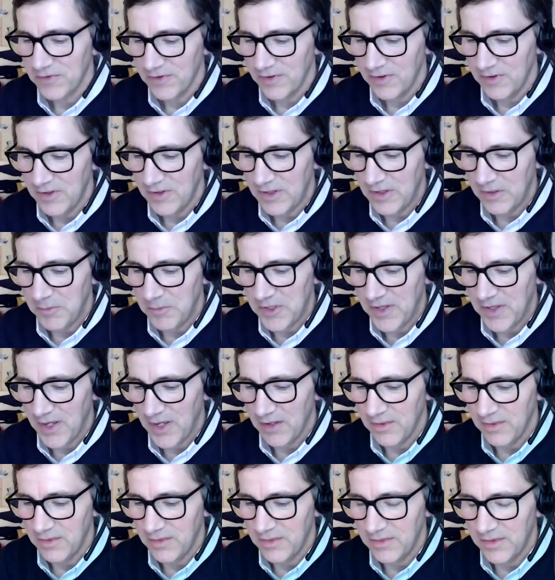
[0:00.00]
I mean,
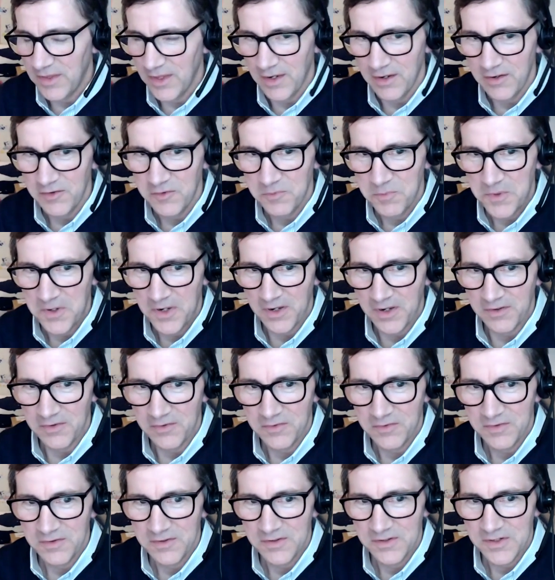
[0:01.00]
that is my
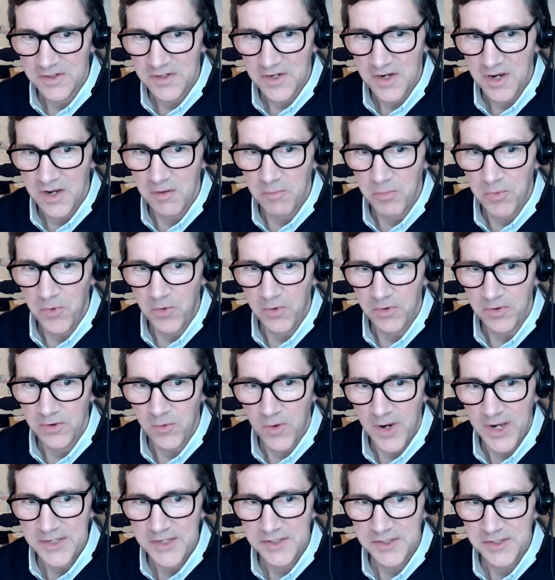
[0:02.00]
next kind of
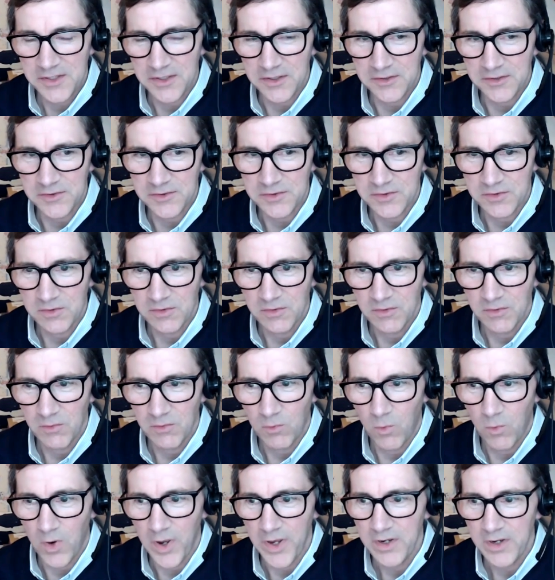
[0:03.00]
question is,
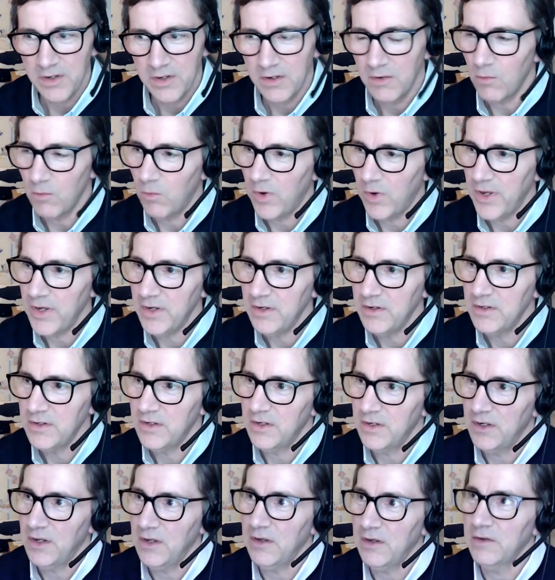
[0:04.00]
when
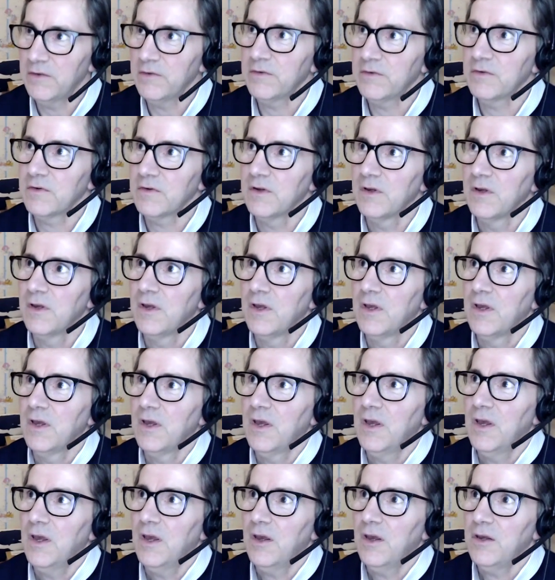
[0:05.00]
does
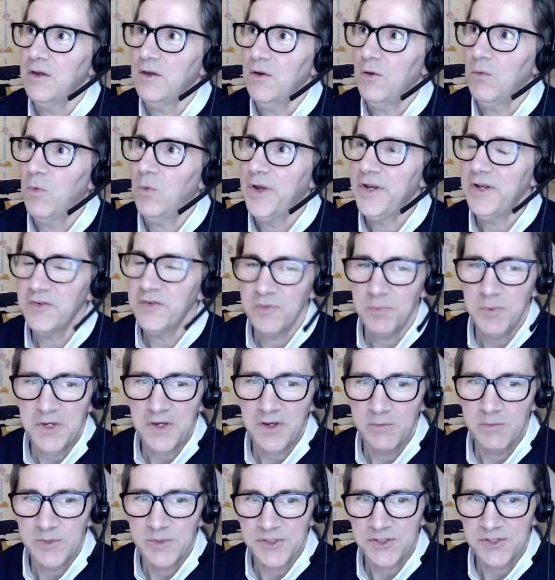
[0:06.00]
it
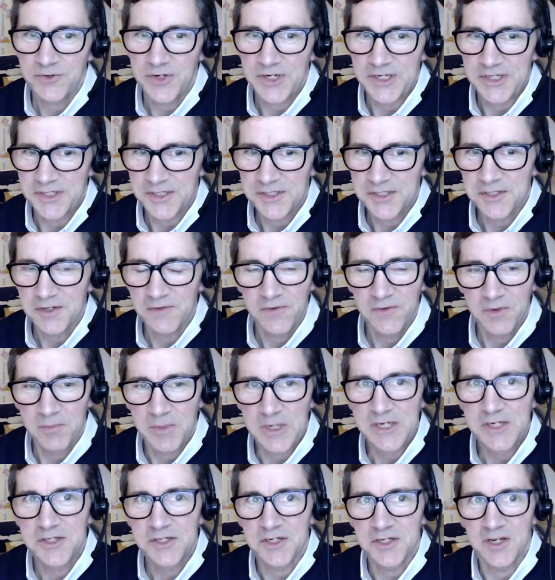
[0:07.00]
become just straight
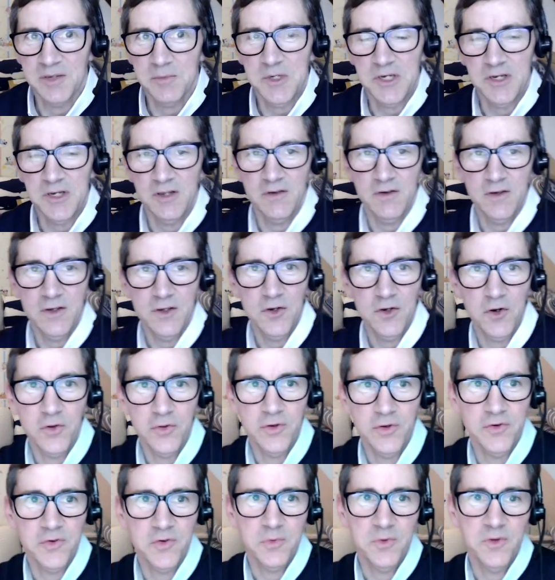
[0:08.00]
disinformation? I mean,
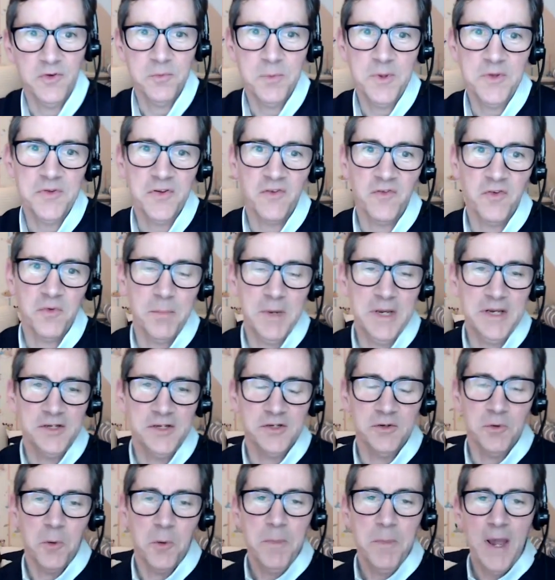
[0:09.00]
there's
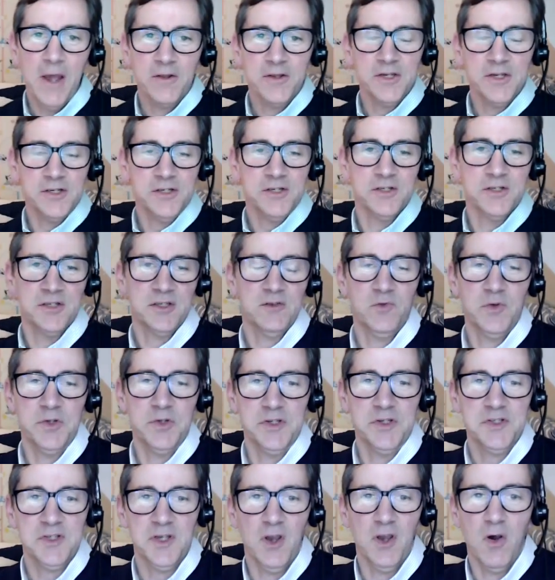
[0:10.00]
misinformation. Politicians can
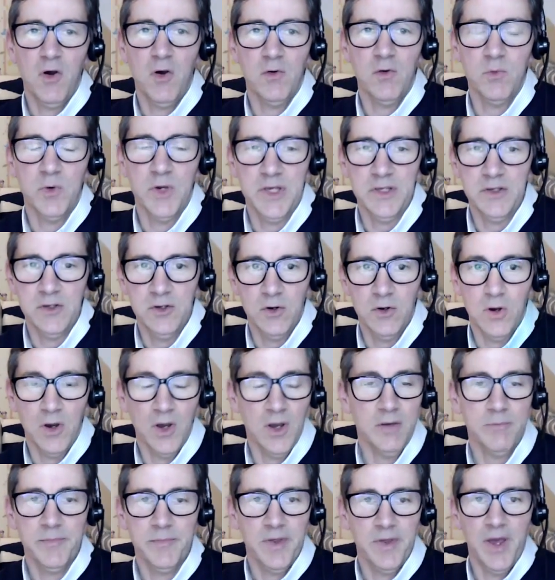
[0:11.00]
freely say, "Oh, well,
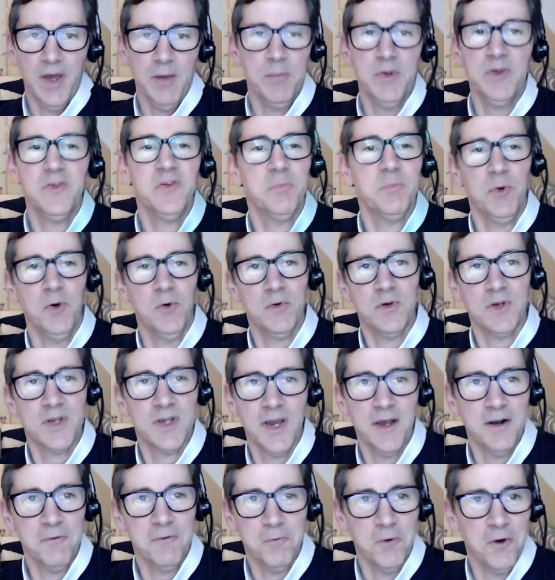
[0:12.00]
I misspoke,
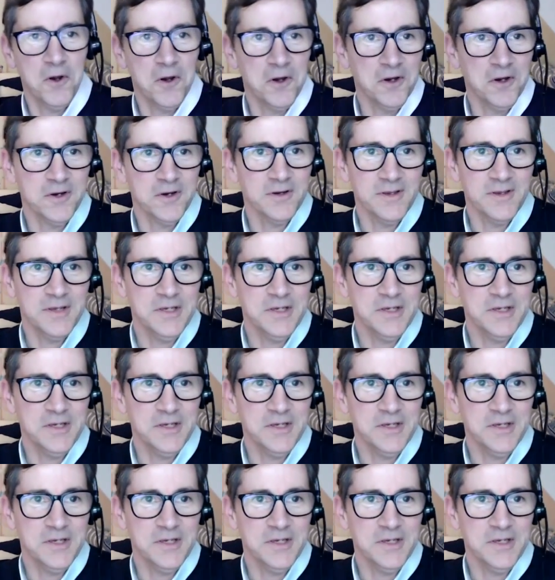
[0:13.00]
got it wrong.